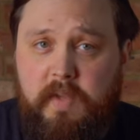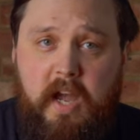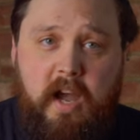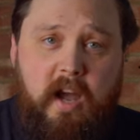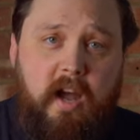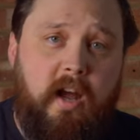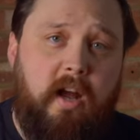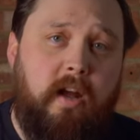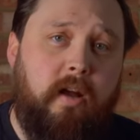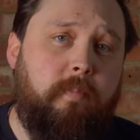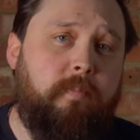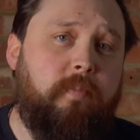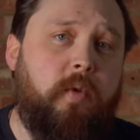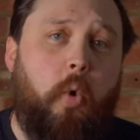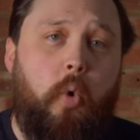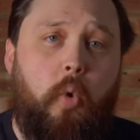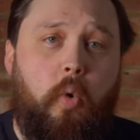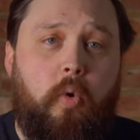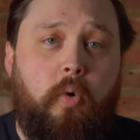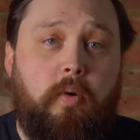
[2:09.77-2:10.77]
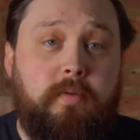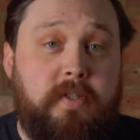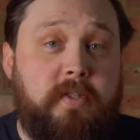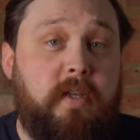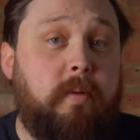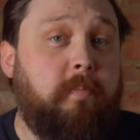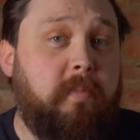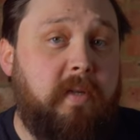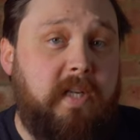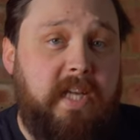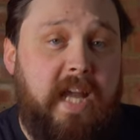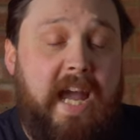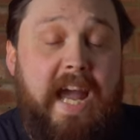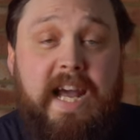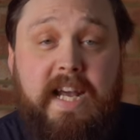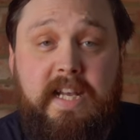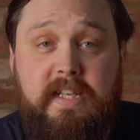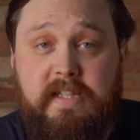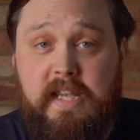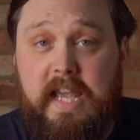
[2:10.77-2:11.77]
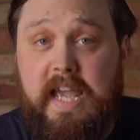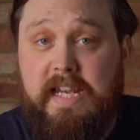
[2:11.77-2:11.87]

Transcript: or somebody has